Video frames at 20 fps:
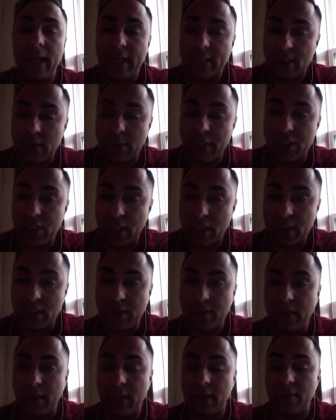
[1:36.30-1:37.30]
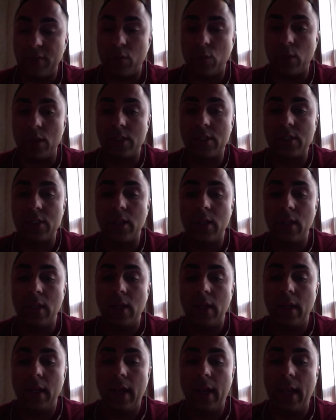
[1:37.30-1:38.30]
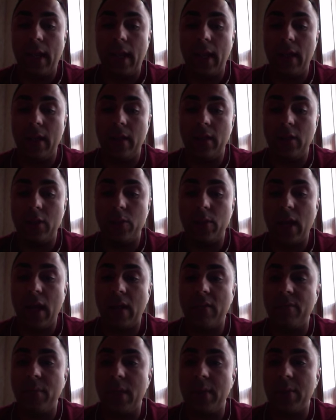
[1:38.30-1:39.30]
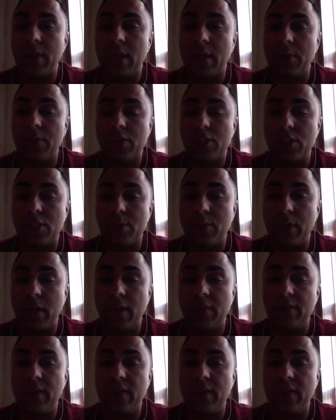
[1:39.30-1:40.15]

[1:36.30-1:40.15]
it has to be justified, of course, and you would have maybe a commission split of